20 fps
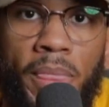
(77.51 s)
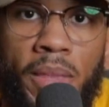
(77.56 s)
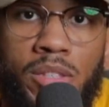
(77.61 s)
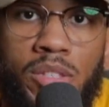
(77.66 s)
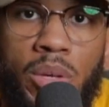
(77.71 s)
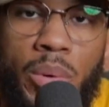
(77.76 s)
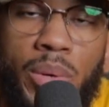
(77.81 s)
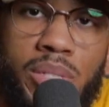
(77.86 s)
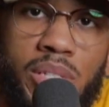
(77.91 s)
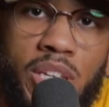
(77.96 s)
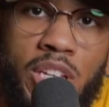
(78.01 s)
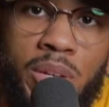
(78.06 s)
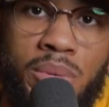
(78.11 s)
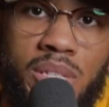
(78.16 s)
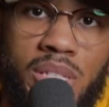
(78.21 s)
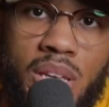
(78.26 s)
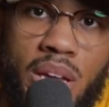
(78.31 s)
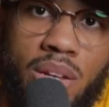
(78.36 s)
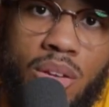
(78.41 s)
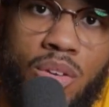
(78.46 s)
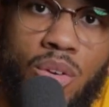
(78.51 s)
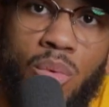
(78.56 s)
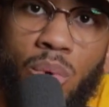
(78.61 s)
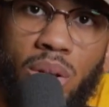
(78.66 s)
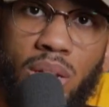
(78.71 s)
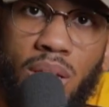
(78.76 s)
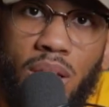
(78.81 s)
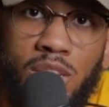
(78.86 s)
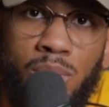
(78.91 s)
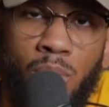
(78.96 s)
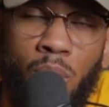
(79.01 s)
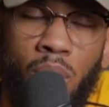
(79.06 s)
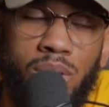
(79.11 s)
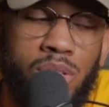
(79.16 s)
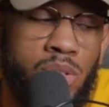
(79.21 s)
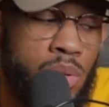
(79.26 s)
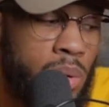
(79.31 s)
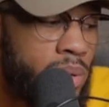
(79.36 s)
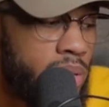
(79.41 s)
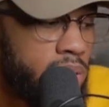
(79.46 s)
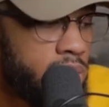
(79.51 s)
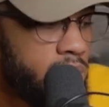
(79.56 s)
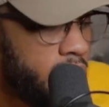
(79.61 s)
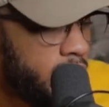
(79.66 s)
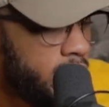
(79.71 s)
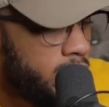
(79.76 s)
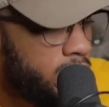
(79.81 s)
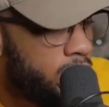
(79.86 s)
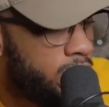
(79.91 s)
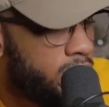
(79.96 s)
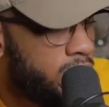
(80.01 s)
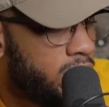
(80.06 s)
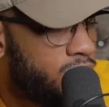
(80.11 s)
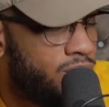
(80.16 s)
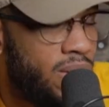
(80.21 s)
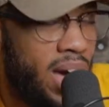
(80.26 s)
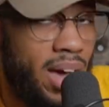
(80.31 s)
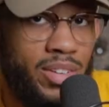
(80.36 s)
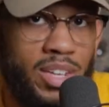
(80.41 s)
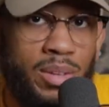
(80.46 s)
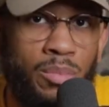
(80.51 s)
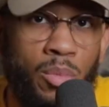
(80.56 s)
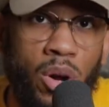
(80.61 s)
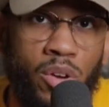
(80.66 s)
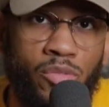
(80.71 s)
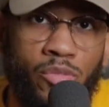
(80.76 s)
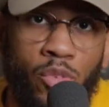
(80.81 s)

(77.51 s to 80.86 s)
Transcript: So instead of me taking on the 1DX Mark II, I'm gonna take it on the 5D Mark